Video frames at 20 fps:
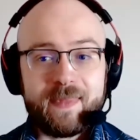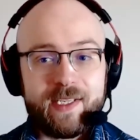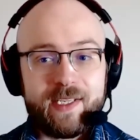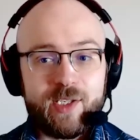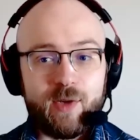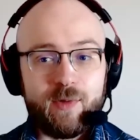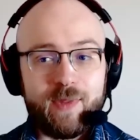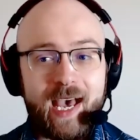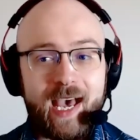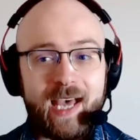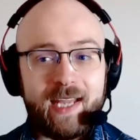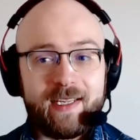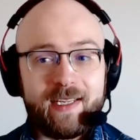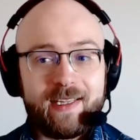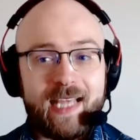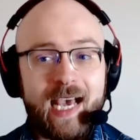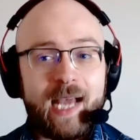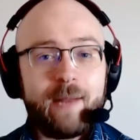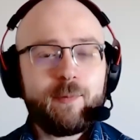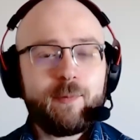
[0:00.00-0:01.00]
So that
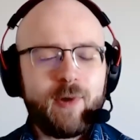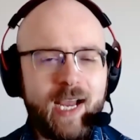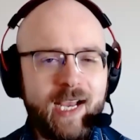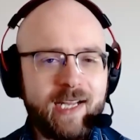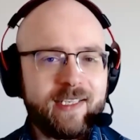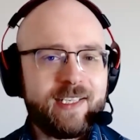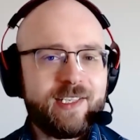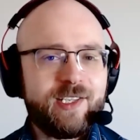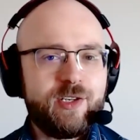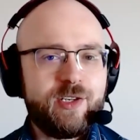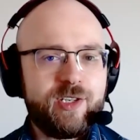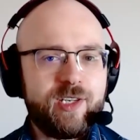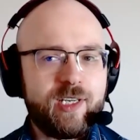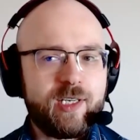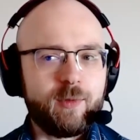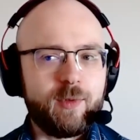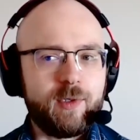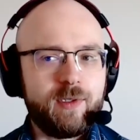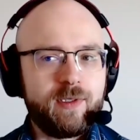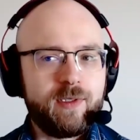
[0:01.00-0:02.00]
practice in
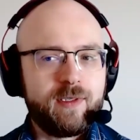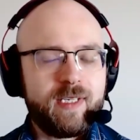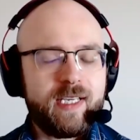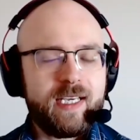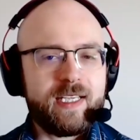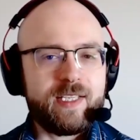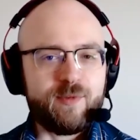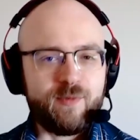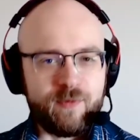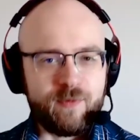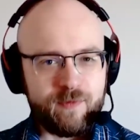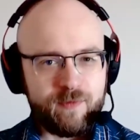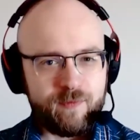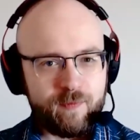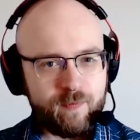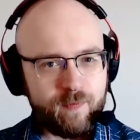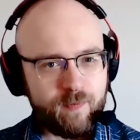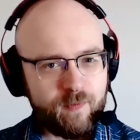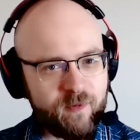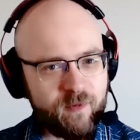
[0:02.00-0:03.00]
general is
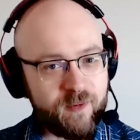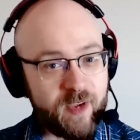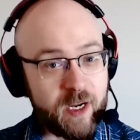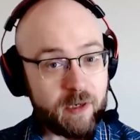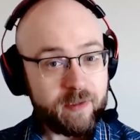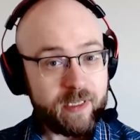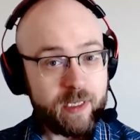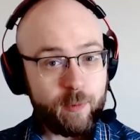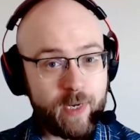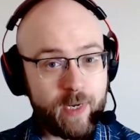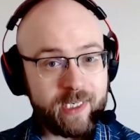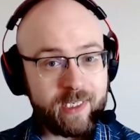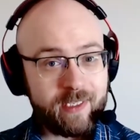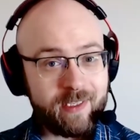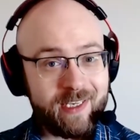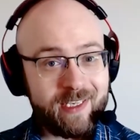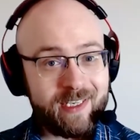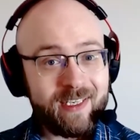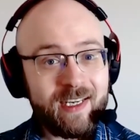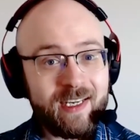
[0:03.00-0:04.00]
fairly
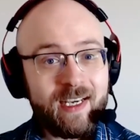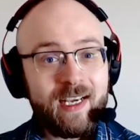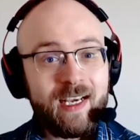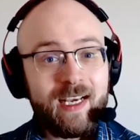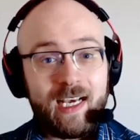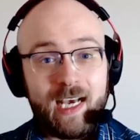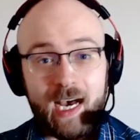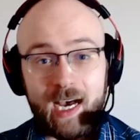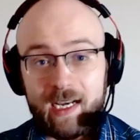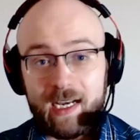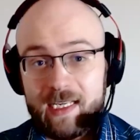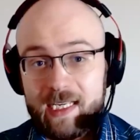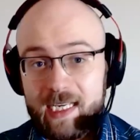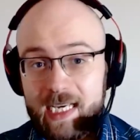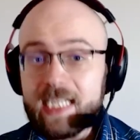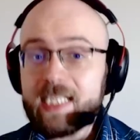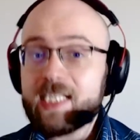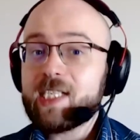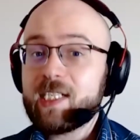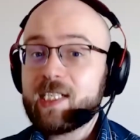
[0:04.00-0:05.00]
regulated.
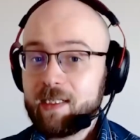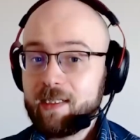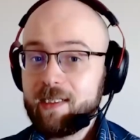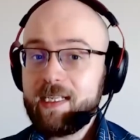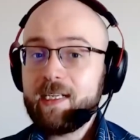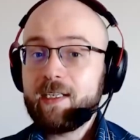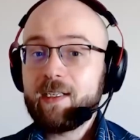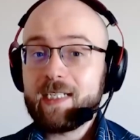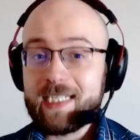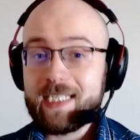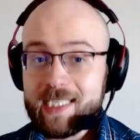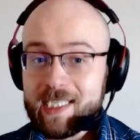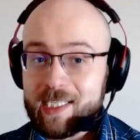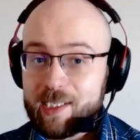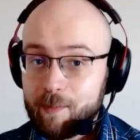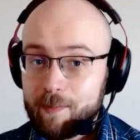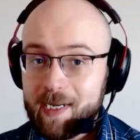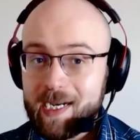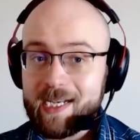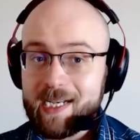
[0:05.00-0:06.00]
It's still legal. It's
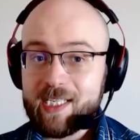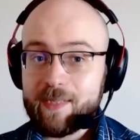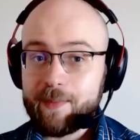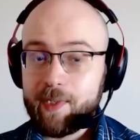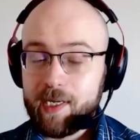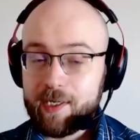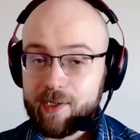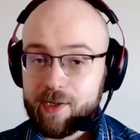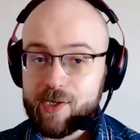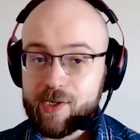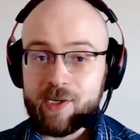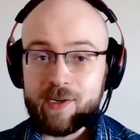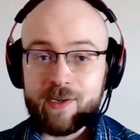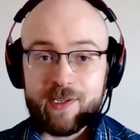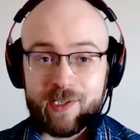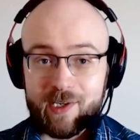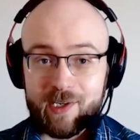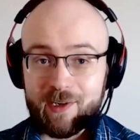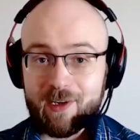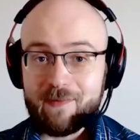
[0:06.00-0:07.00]
still possible under
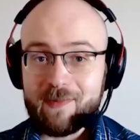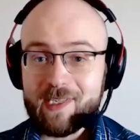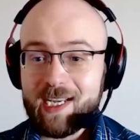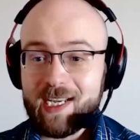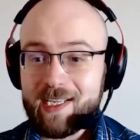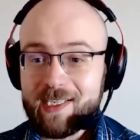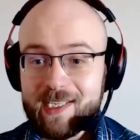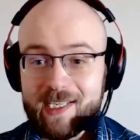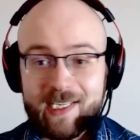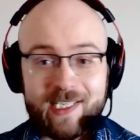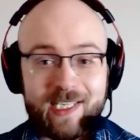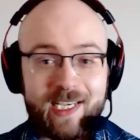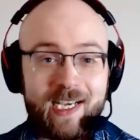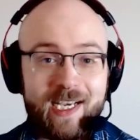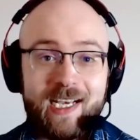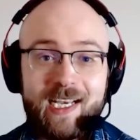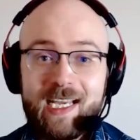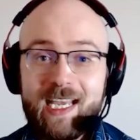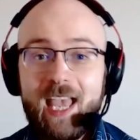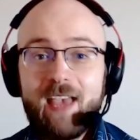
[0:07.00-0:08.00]
certain circumstances.
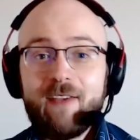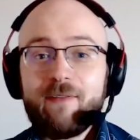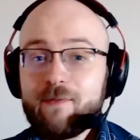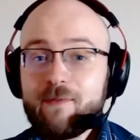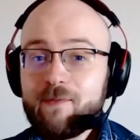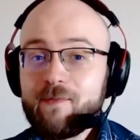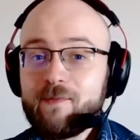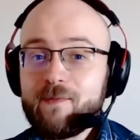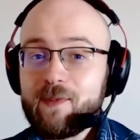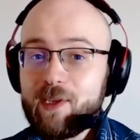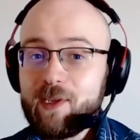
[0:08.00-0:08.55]
If